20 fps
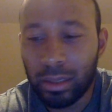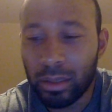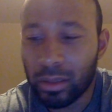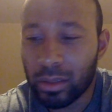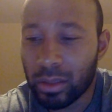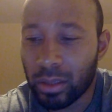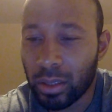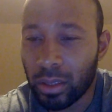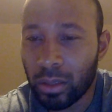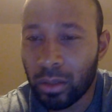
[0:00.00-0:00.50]

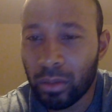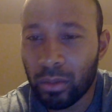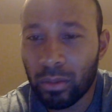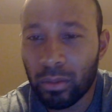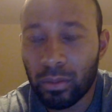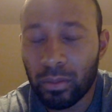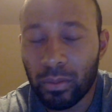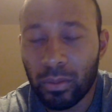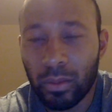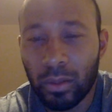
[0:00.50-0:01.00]
So,
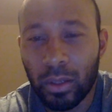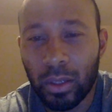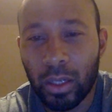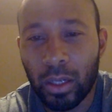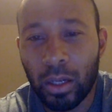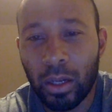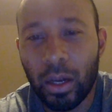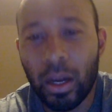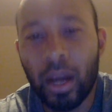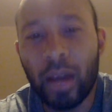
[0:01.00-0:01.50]

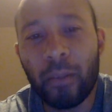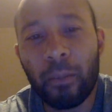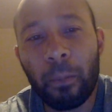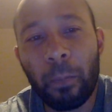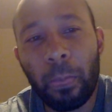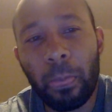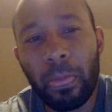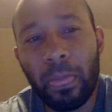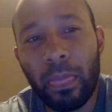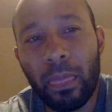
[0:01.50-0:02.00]

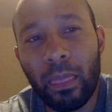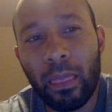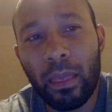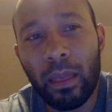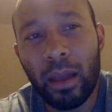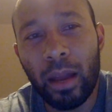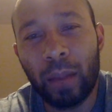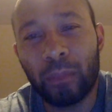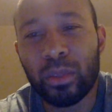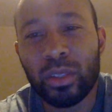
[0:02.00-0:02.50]

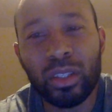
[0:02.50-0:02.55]
I'm